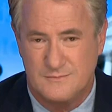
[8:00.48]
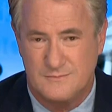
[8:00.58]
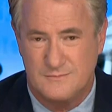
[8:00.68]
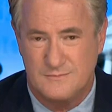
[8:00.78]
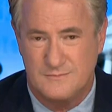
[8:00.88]

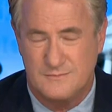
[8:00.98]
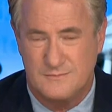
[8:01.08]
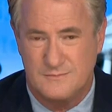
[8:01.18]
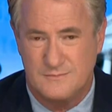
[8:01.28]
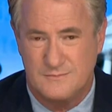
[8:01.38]

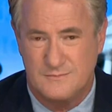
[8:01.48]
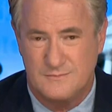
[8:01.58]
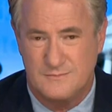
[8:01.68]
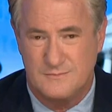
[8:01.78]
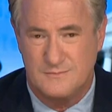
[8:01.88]

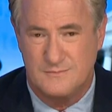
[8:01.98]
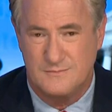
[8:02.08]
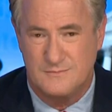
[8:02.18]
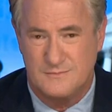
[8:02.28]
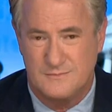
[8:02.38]

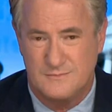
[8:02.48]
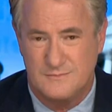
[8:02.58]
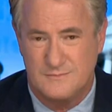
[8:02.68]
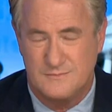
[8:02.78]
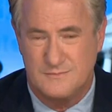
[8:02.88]

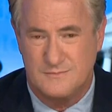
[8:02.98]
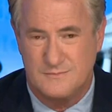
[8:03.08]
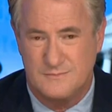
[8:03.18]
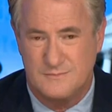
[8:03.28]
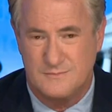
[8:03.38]

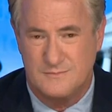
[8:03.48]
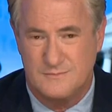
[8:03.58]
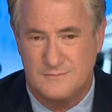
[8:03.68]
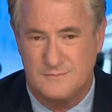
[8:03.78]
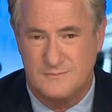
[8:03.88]

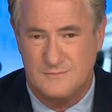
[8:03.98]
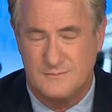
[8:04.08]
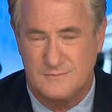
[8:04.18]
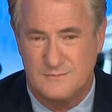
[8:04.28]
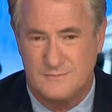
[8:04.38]

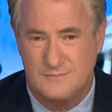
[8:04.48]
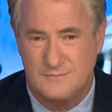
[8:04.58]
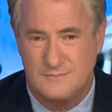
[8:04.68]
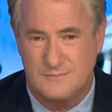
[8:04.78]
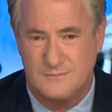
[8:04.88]

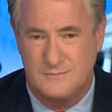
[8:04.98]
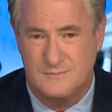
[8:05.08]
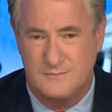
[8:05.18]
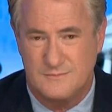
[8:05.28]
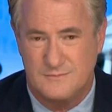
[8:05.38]

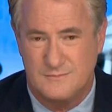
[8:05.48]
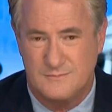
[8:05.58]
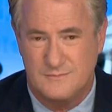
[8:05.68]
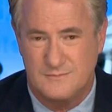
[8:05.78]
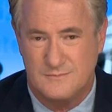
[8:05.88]

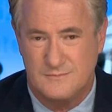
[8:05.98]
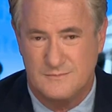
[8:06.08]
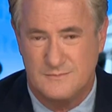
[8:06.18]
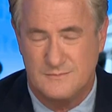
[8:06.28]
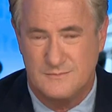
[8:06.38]

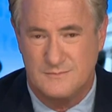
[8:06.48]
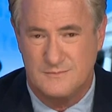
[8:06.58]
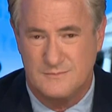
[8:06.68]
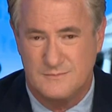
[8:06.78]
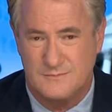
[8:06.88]

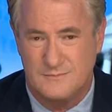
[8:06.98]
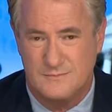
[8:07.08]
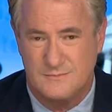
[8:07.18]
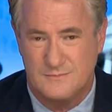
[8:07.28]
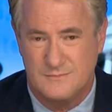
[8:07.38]

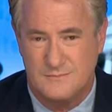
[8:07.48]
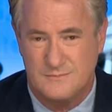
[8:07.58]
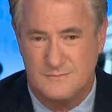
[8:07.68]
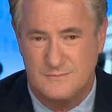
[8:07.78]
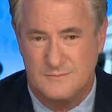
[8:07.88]

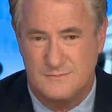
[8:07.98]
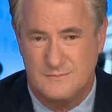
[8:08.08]
(not speaking)